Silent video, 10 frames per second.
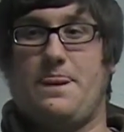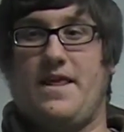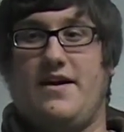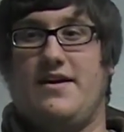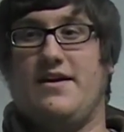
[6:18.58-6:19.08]

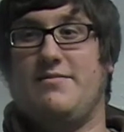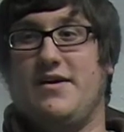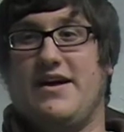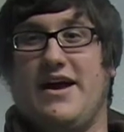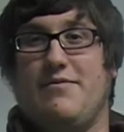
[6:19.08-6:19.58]
he
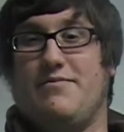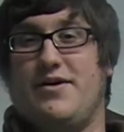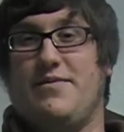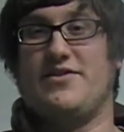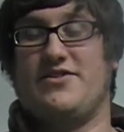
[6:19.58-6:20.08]
became
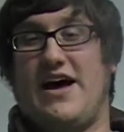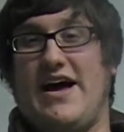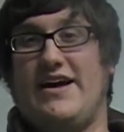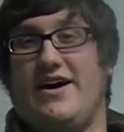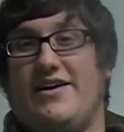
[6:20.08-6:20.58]
pretty much an
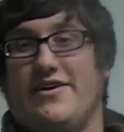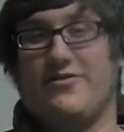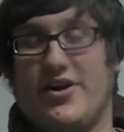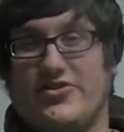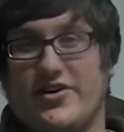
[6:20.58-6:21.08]
icon in
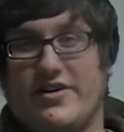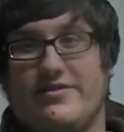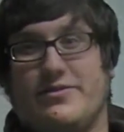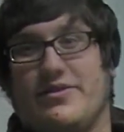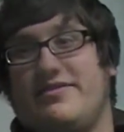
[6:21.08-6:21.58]
Russia,
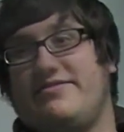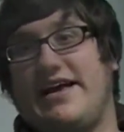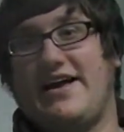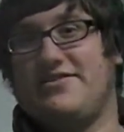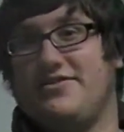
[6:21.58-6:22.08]
with
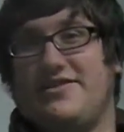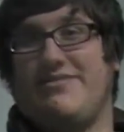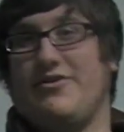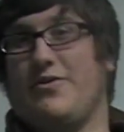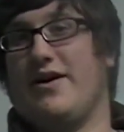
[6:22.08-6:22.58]
statues
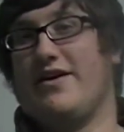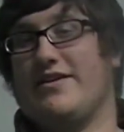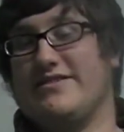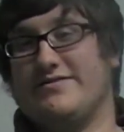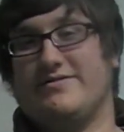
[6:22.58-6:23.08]
everywhere
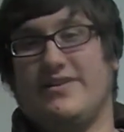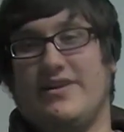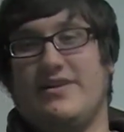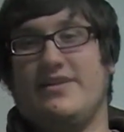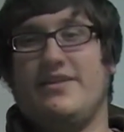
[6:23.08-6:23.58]
and
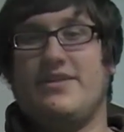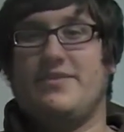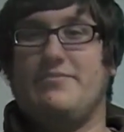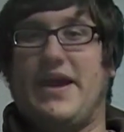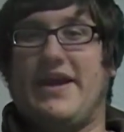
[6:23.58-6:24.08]

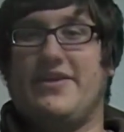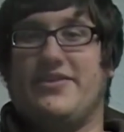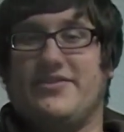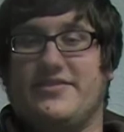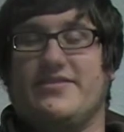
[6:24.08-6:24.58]

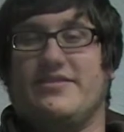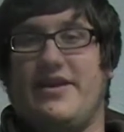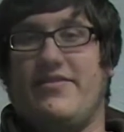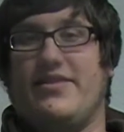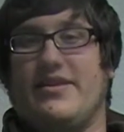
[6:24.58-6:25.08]
banners and
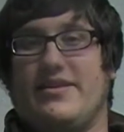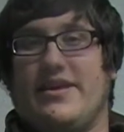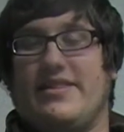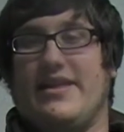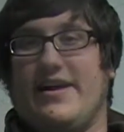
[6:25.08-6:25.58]
everything
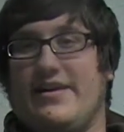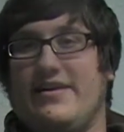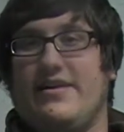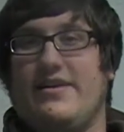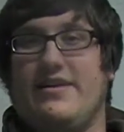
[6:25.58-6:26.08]
like that,
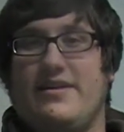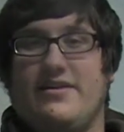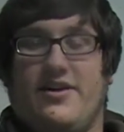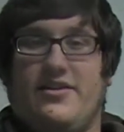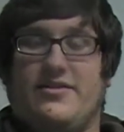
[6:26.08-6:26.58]

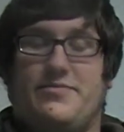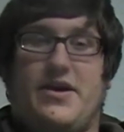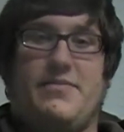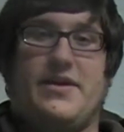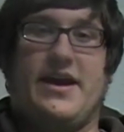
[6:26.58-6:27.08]
all this
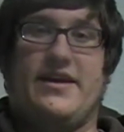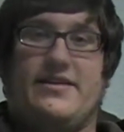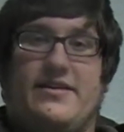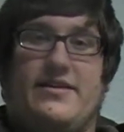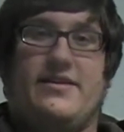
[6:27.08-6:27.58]

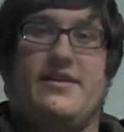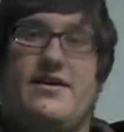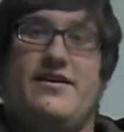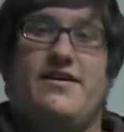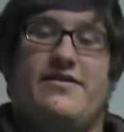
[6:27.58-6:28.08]
propaganda.
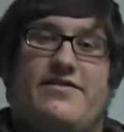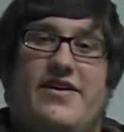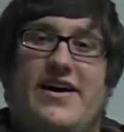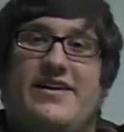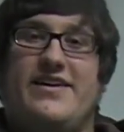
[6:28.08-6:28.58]

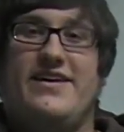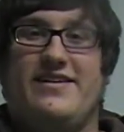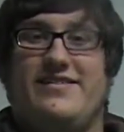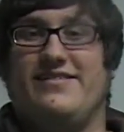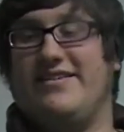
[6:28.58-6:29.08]
Finally,
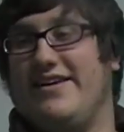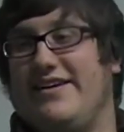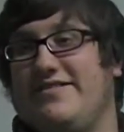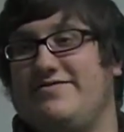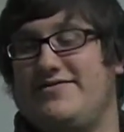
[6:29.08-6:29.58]

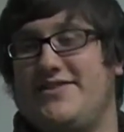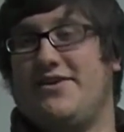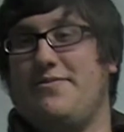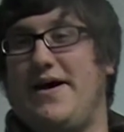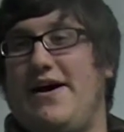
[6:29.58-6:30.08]
he
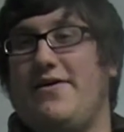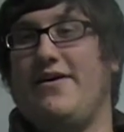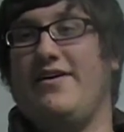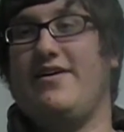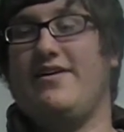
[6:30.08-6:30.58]
took
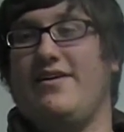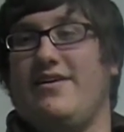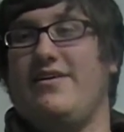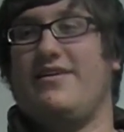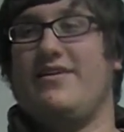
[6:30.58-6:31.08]
power,
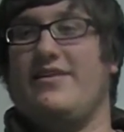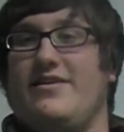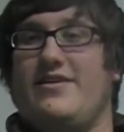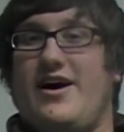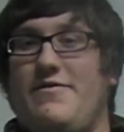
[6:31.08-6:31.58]
the
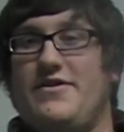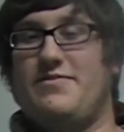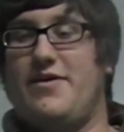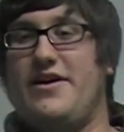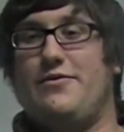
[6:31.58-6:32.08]
Communist
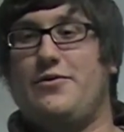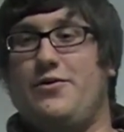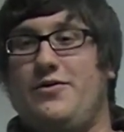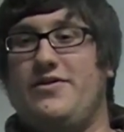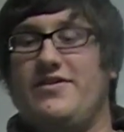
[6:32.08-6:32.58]
Party
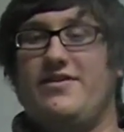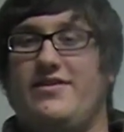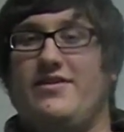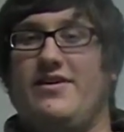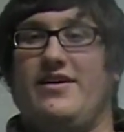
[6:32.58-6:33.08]
ruled,
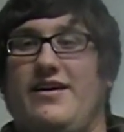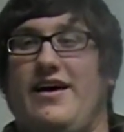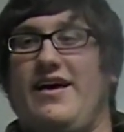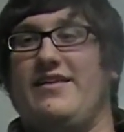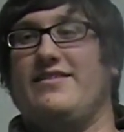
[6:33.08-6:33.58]

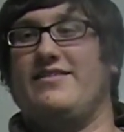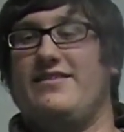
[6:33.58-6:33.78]
and